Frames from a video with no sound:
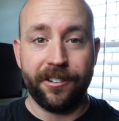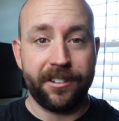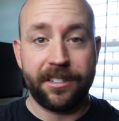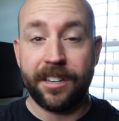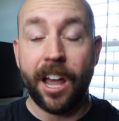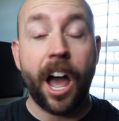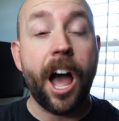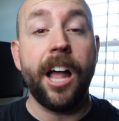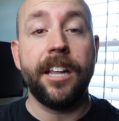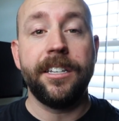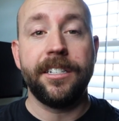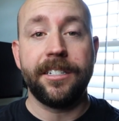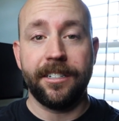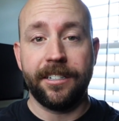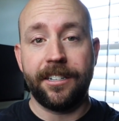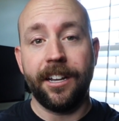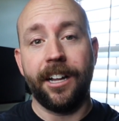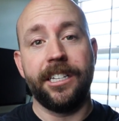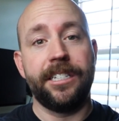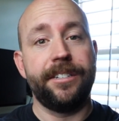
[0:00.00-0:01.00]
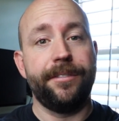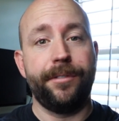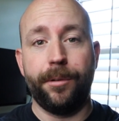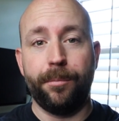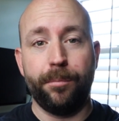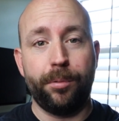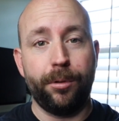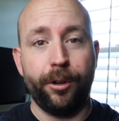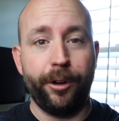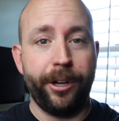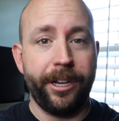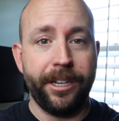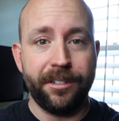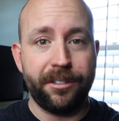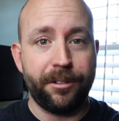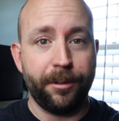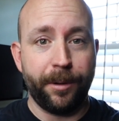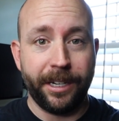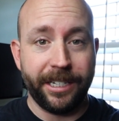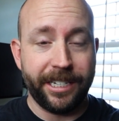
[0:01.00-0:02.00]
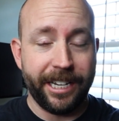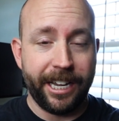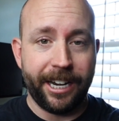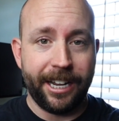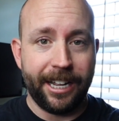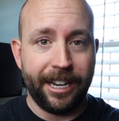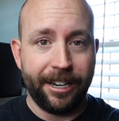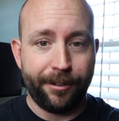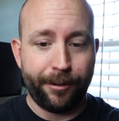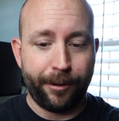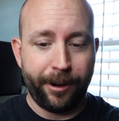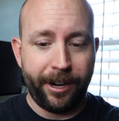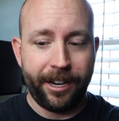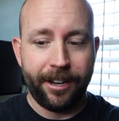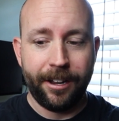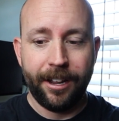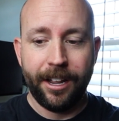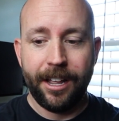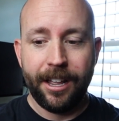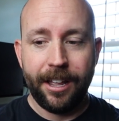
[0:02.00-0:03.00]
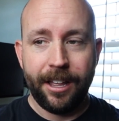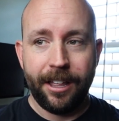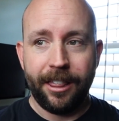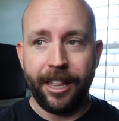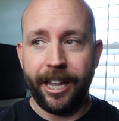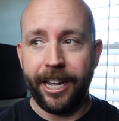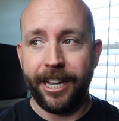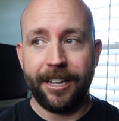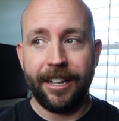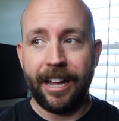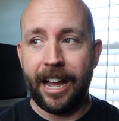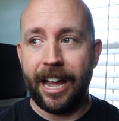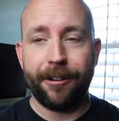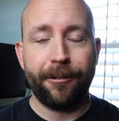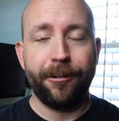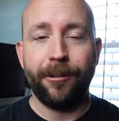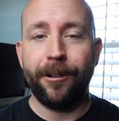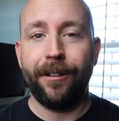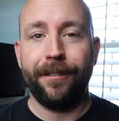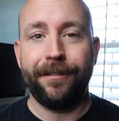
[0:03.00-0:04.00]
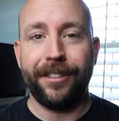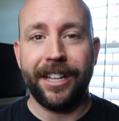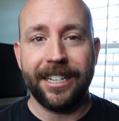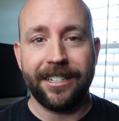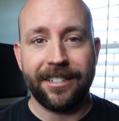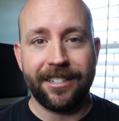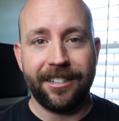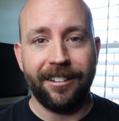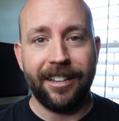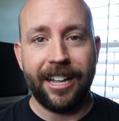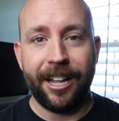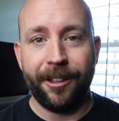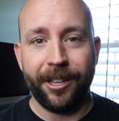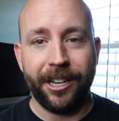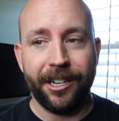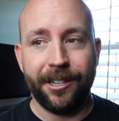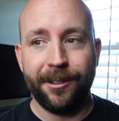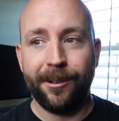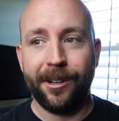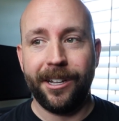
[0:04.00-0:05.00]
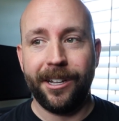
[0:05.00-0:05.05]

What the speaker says: tons and tons of employees doing data entry, like, I don't know if that's still how they do